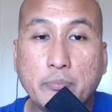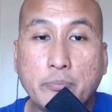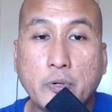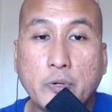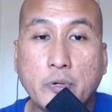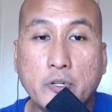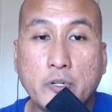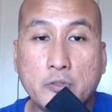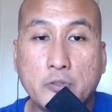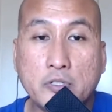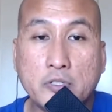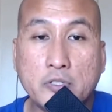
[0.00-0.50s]

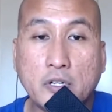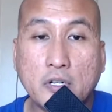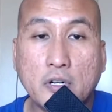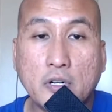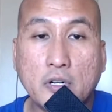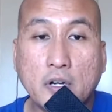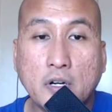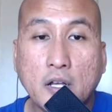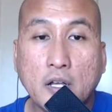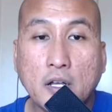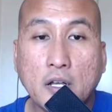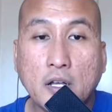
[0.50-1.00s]
producer
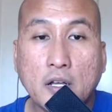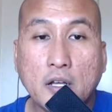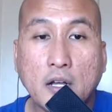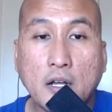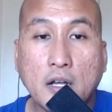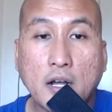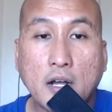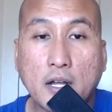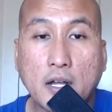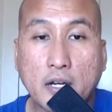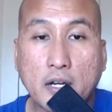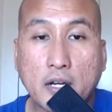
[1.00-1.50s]

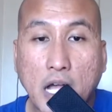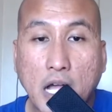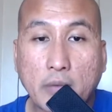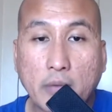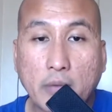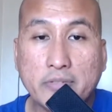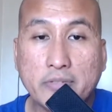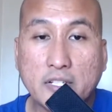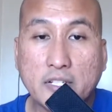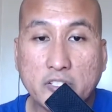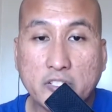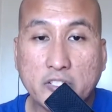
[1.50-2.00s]
on
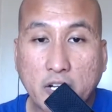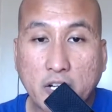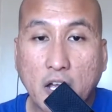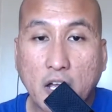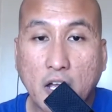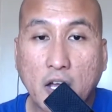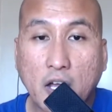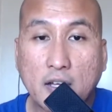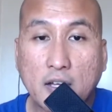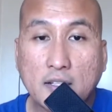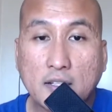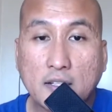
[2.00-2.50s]
Hobbs and
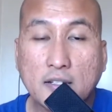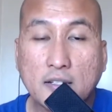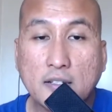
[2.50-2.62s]
Shaw,